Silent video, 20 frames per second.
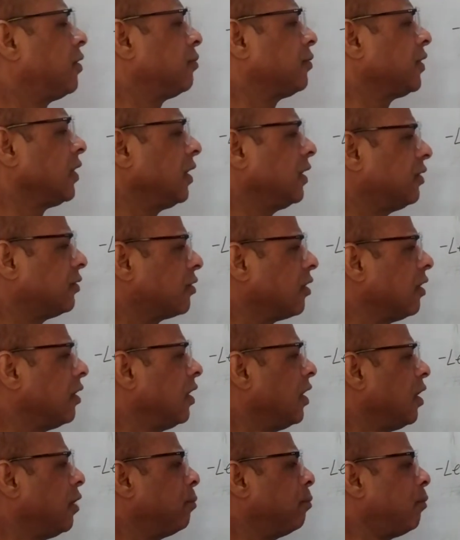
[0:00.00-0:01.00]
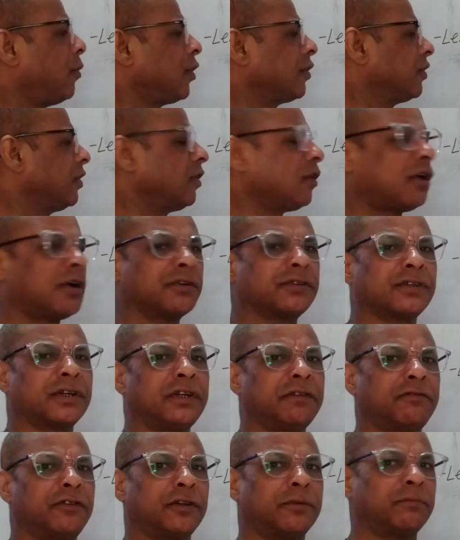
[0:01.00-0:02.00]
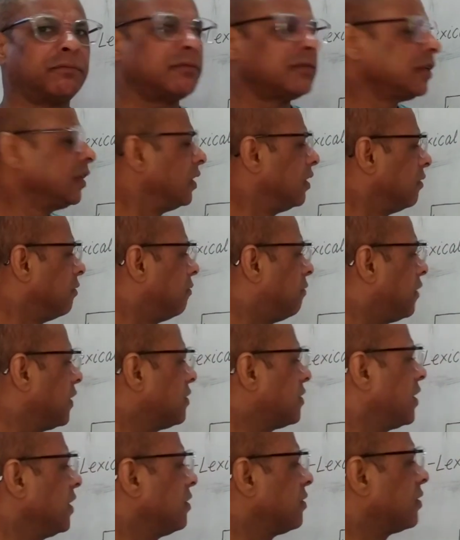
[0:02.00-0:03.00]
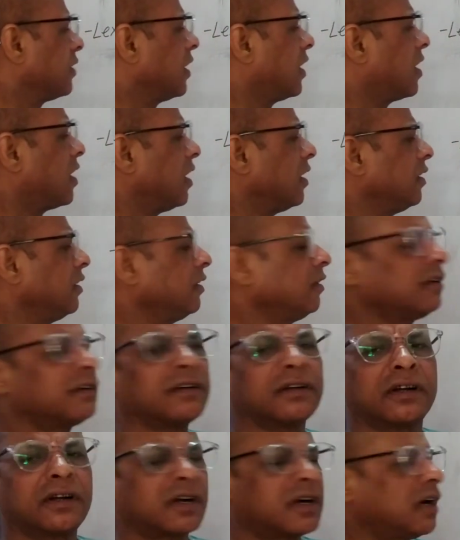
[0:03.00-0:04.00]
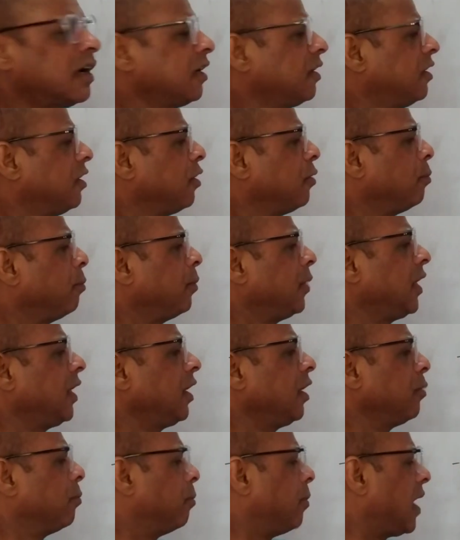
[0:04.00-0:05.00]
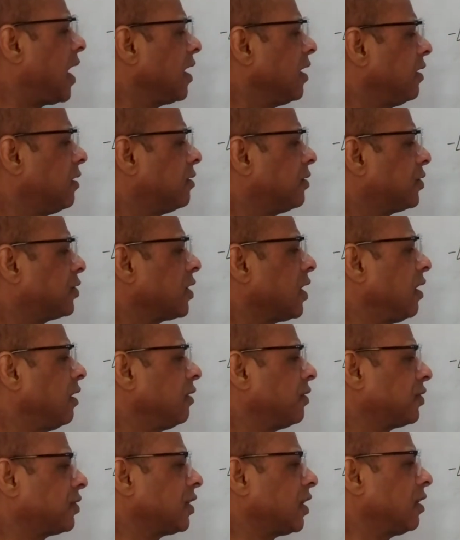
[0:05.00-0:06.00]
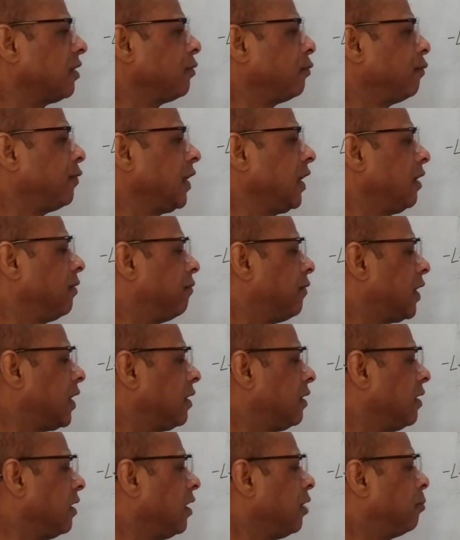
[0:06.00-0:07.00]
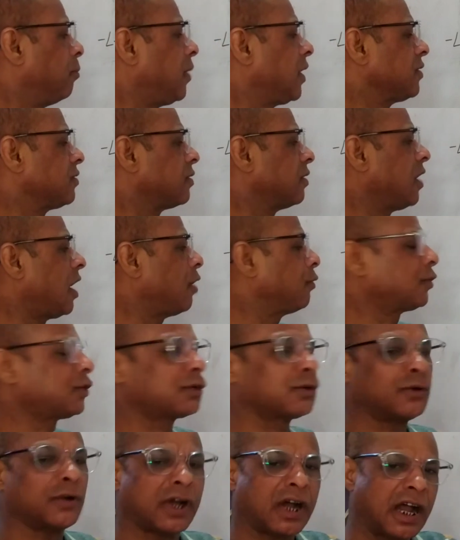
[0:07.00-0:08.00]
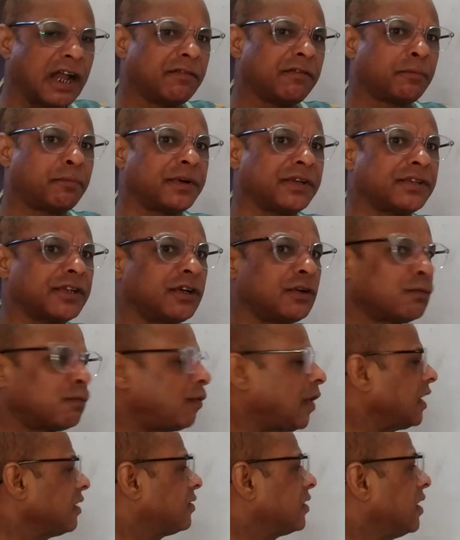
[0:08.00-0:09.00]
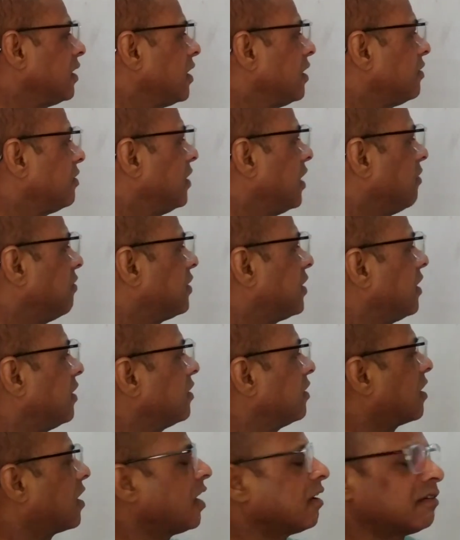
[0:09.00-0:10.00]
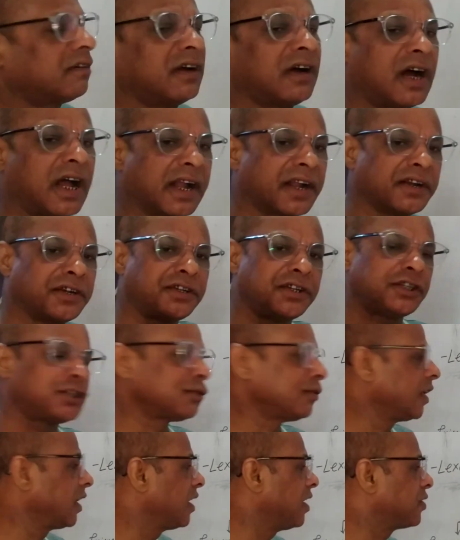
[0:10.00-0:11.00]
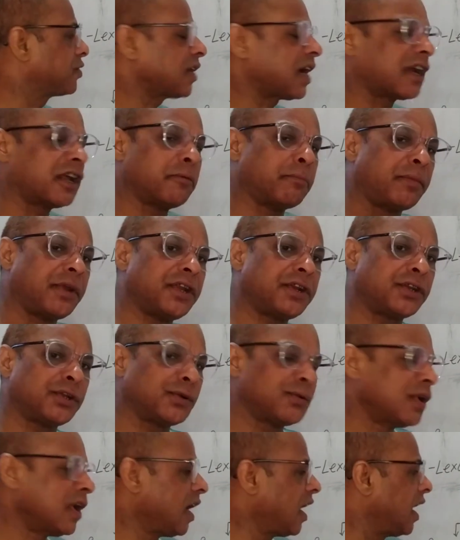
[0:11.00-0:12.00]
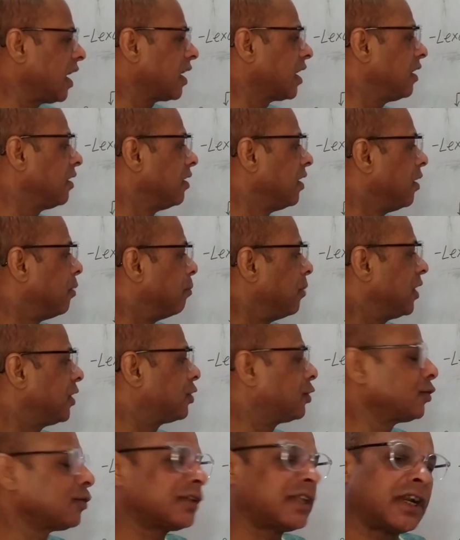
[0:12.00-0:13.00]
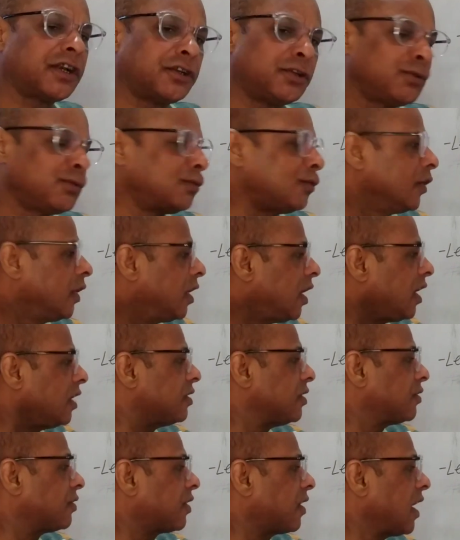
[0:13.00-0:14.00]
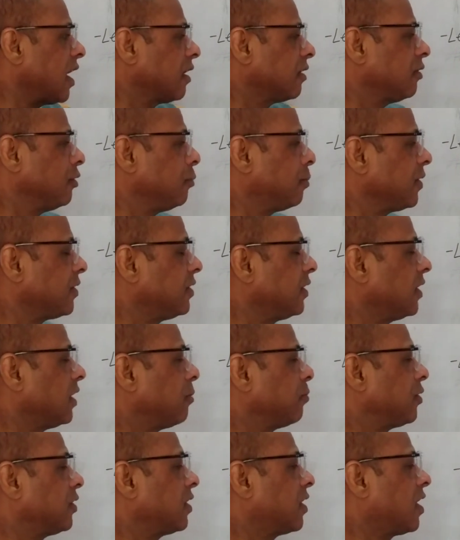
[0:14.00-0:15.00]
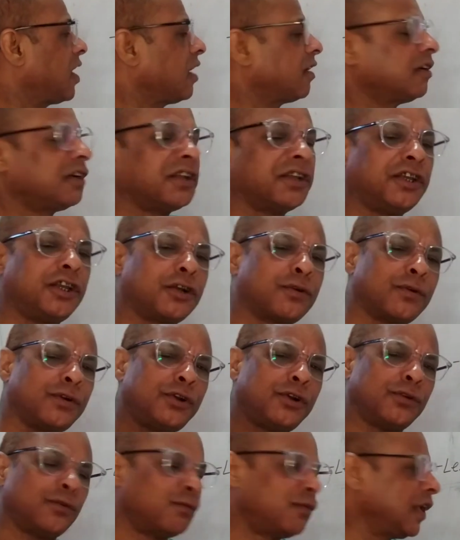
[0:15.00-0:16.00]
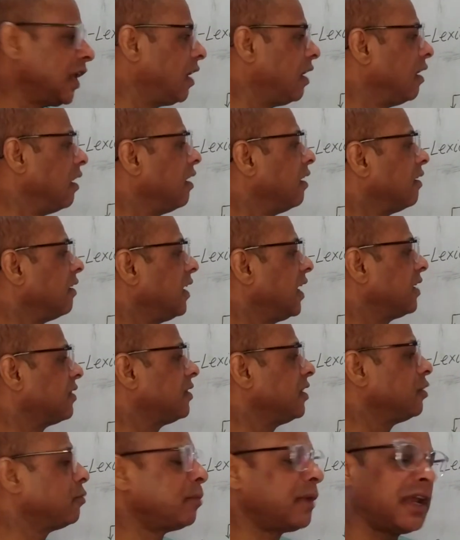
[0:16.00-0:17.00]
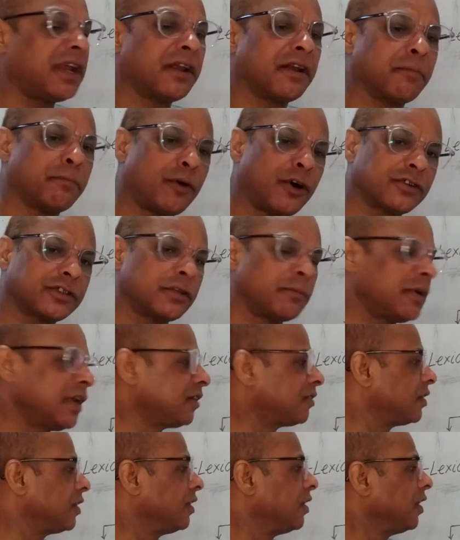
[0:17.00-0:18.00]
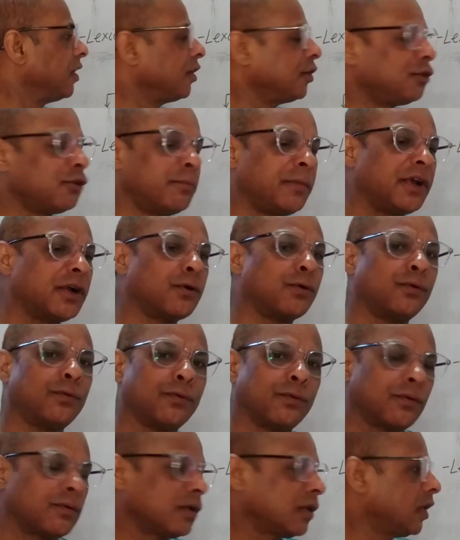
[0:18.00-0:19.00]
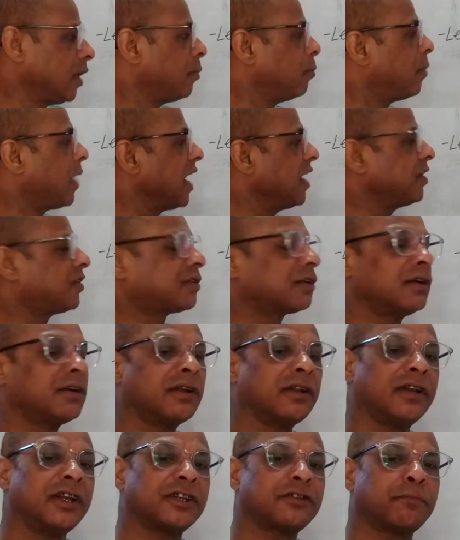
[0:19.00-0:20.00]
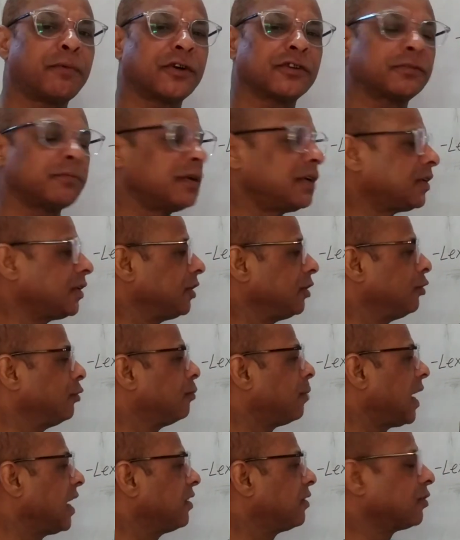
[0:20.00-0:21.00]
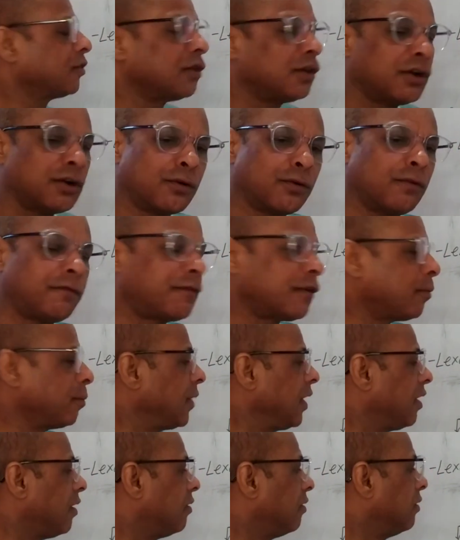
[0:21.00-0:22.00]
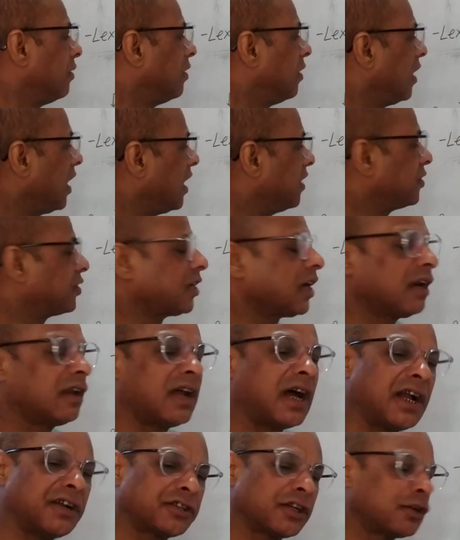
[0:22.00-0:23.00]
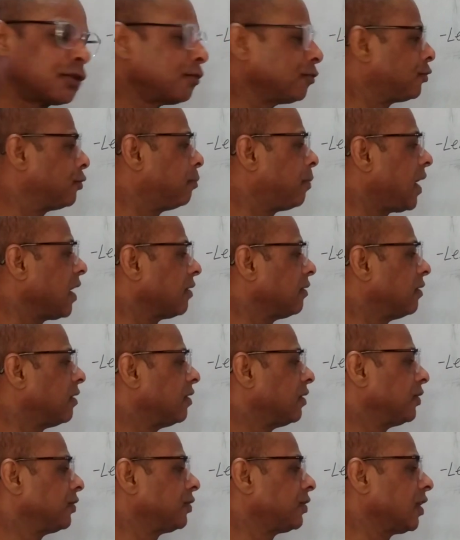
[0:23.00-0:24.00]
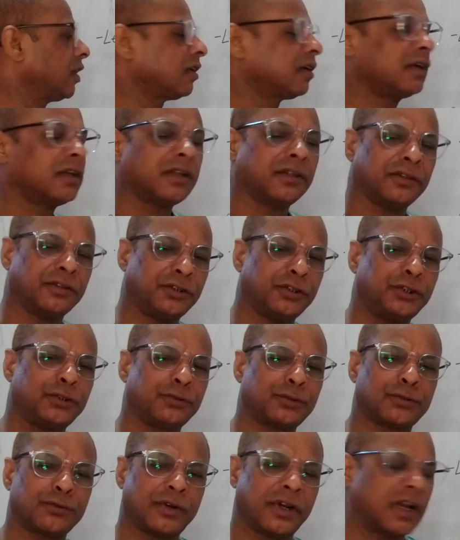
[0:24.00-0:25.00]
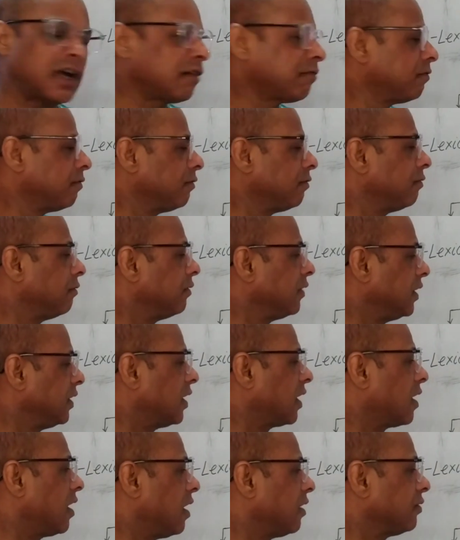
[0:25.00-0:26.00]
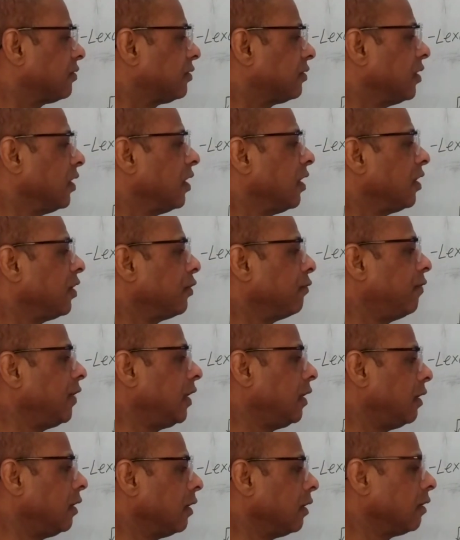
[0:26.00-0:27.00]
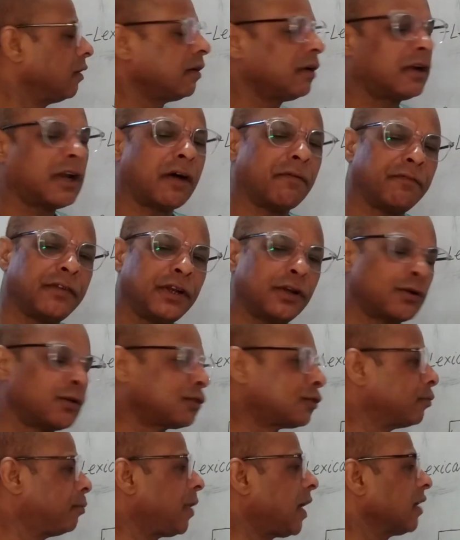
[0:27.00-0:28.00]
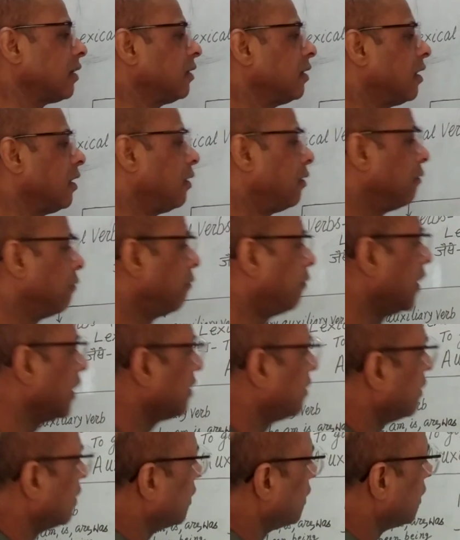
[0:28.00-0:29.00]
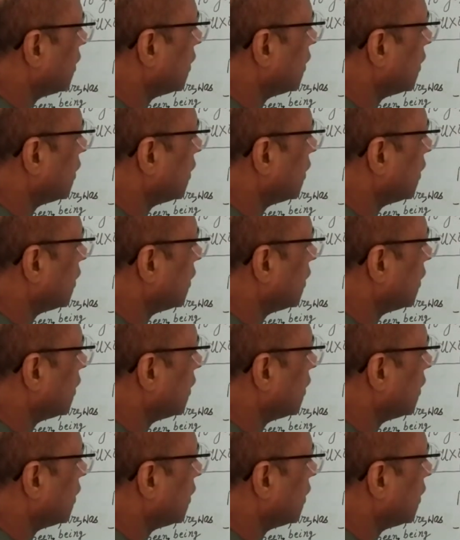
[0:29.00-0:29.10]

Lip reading: verb. It's called modal auxiliary verb. First is can, could, may, might, shall, should, will, but, must, ought. I will present one sentence in every sentence. Can. I can teach you English. I can beat you. I can make sure that you just crack the question. Can. He couldn't do well. Next is may. Possibility. You may go. Might. Less possibility. You might go from here. And shall. I shall go to partner. Should. You should laugh in the class. Will. Ram will go to partner. But